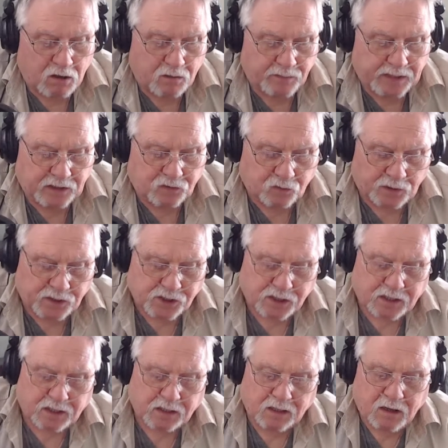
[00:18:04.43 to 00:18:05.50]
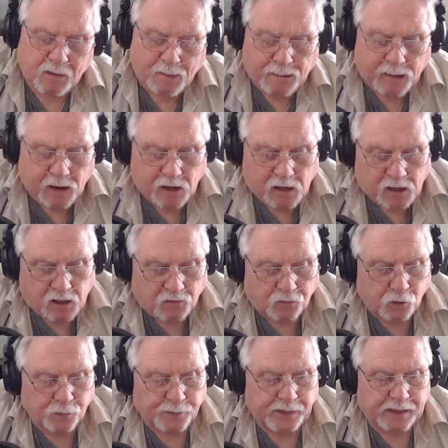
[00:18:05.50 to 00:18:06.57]
May 22nd,
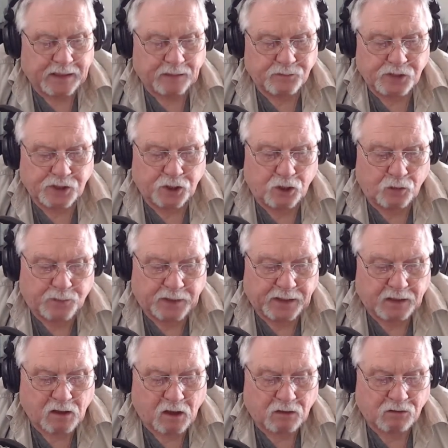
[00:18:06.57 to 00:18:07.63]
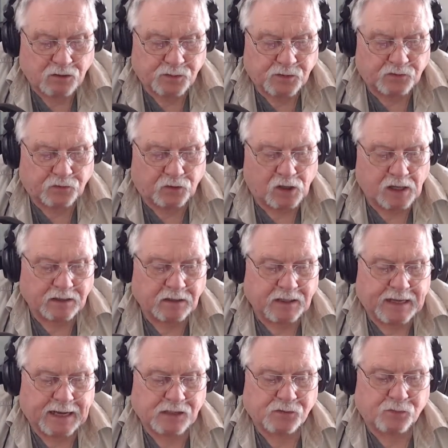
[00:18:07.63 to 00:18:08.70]
4 p.m. GOP congressman forgot to
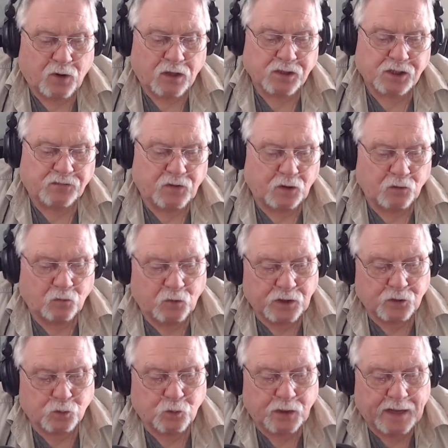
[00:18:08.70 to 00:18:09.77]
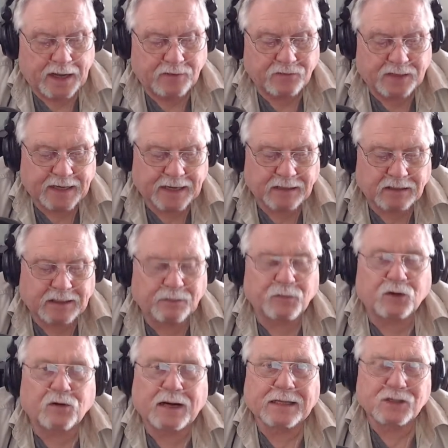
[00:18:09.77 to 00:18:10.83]
cast proxy vote, which would have tanked
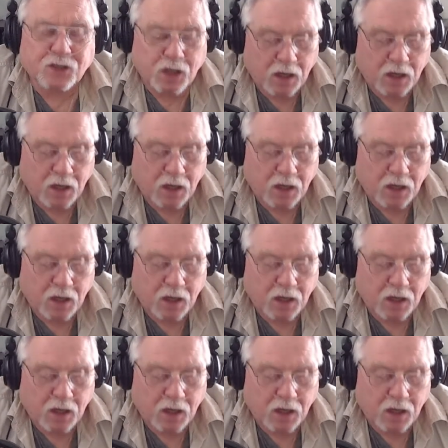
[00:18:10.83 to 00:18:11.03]
Democrats'